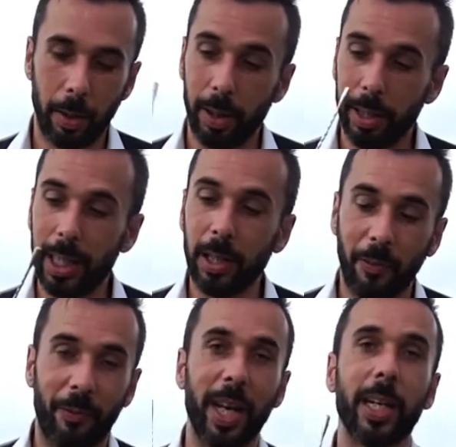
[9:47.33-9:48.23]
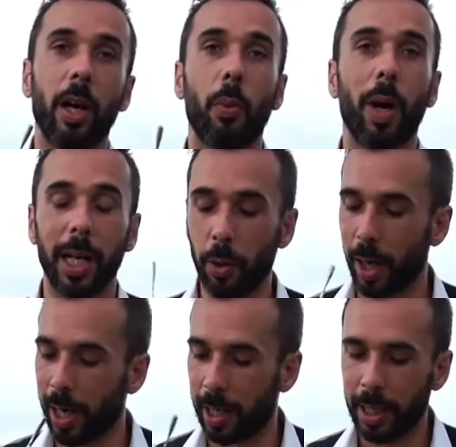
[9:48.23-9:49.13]
in your finger while you
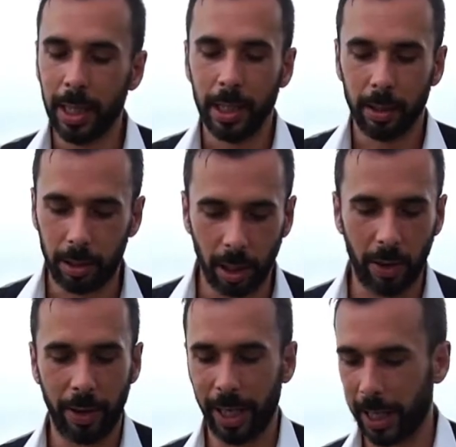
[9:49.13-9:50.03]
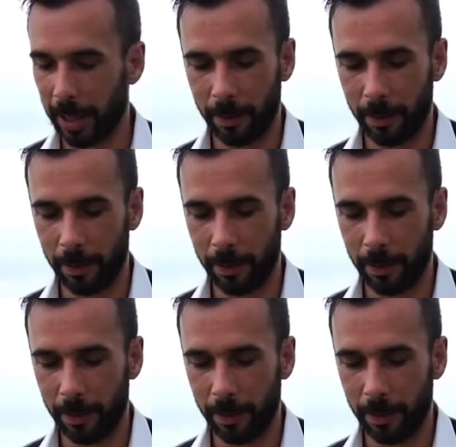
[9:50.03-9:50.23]
are stirring.